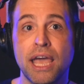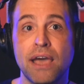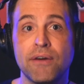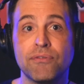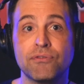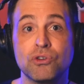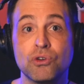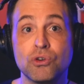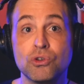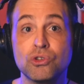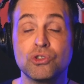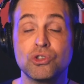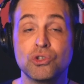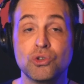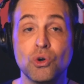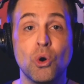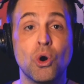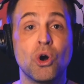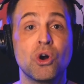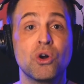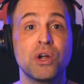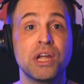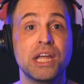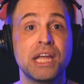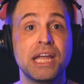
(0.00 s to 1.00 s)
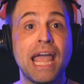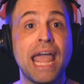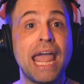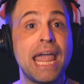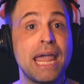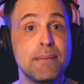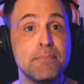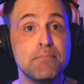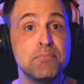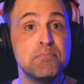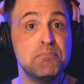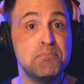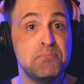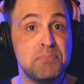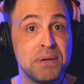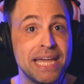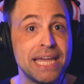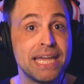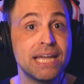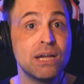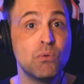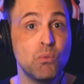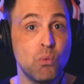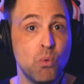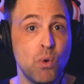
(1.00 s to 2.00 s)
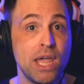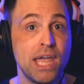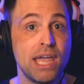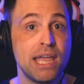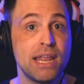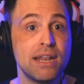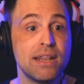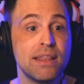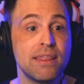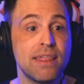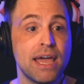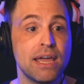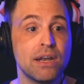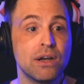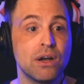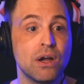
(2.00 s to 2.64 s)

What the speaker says: after scoring a big win that